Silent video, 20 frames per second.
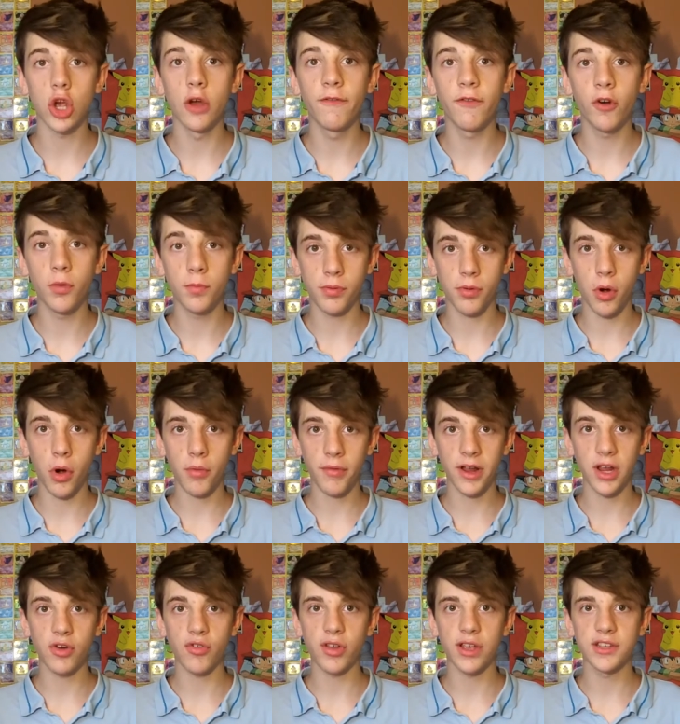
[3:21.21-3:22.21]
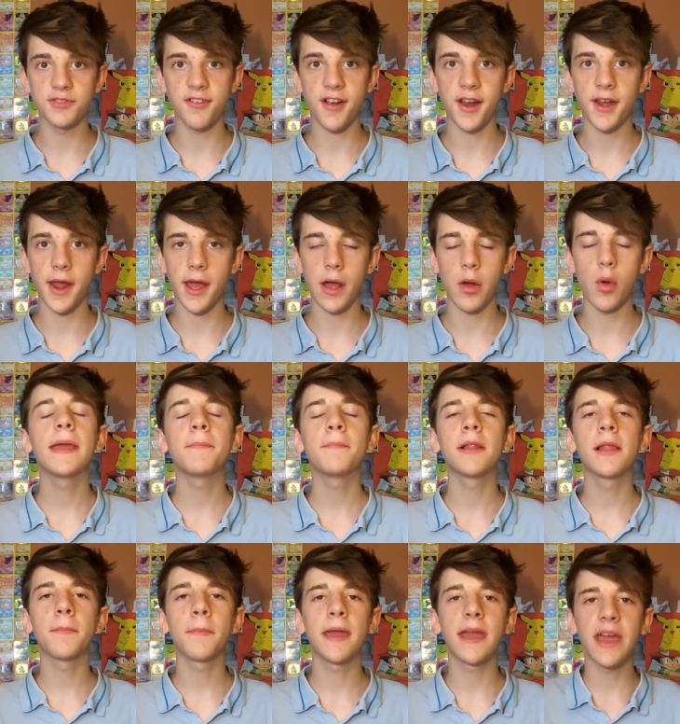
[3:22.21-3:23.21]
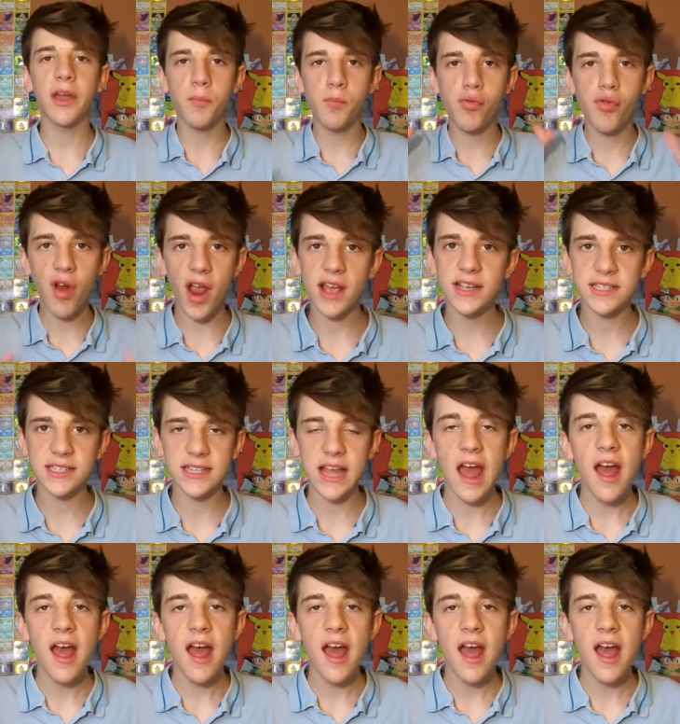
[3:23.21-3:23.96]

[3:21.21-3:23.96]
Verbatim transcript: of uproar in Greece right now. People are being oppressed,